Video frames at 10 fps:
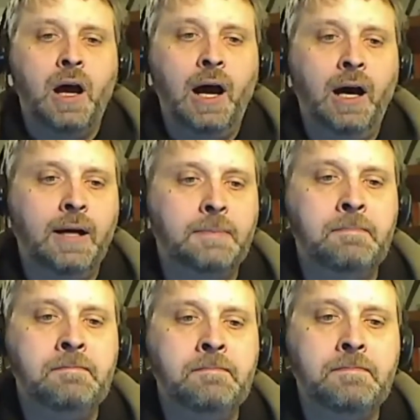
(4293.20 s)

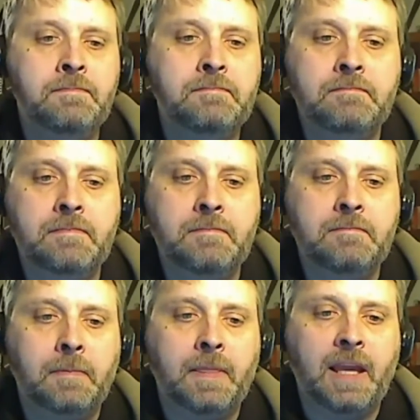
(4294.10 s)
Um,
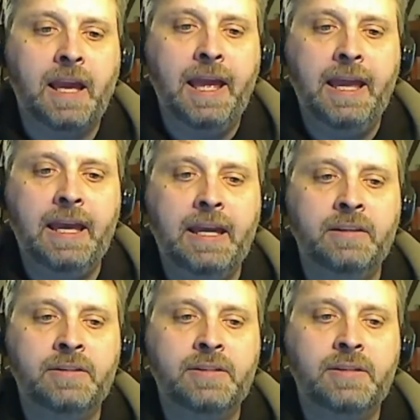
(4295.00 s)

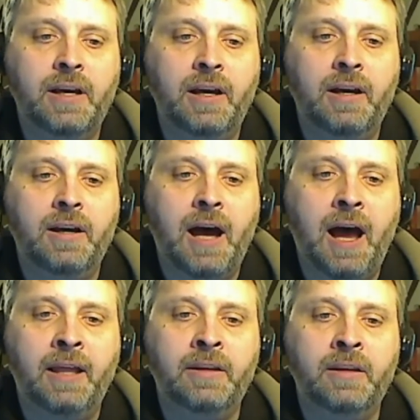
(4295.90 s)
and uh,
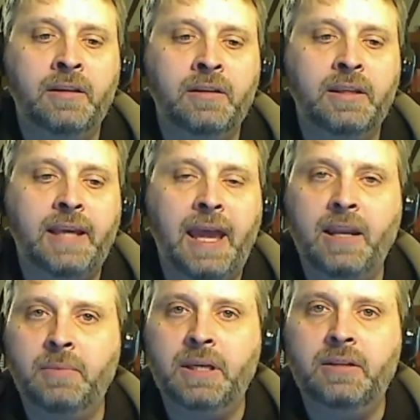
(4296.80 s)
on
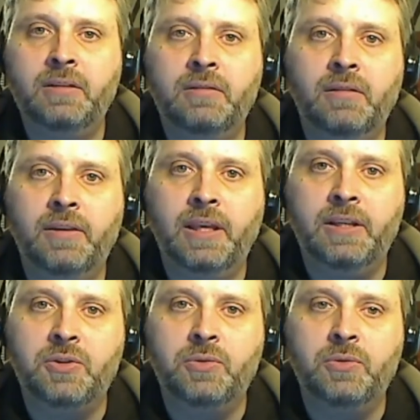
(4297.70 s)
Ganymede, they
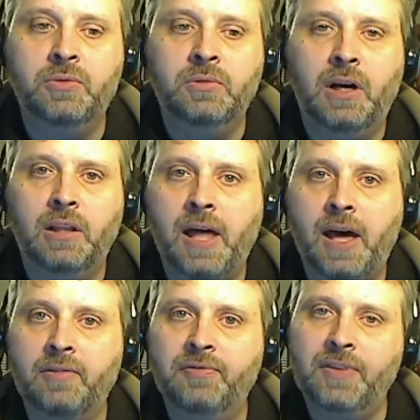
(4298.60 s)
do a
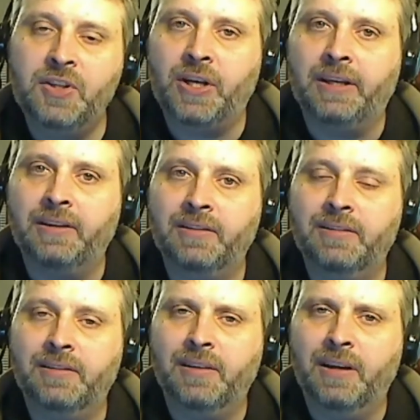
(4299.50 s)
lot of fishing.
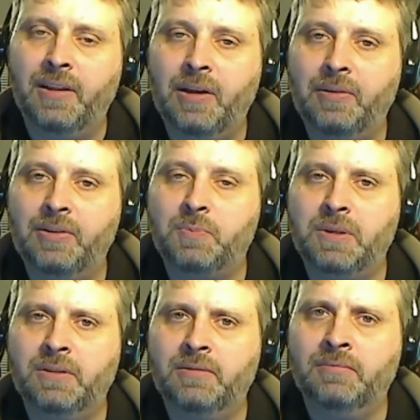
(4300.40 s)
Uh, uh it's
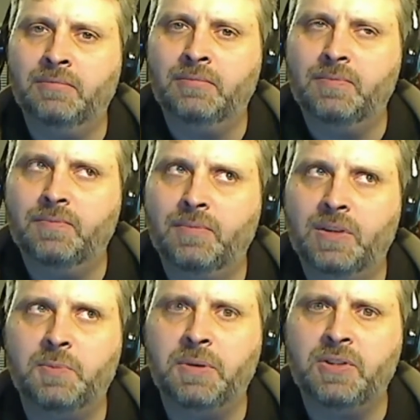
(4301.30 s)
been
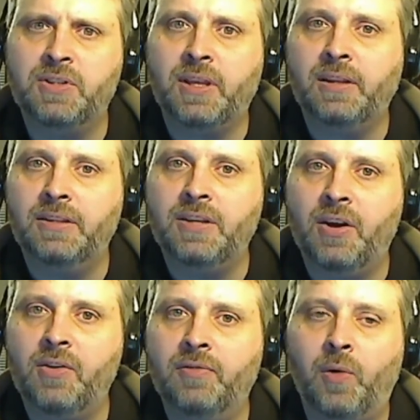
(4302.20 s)
it's been slightly
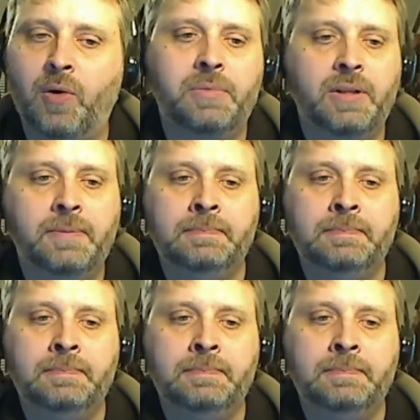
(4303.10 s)
terraformed.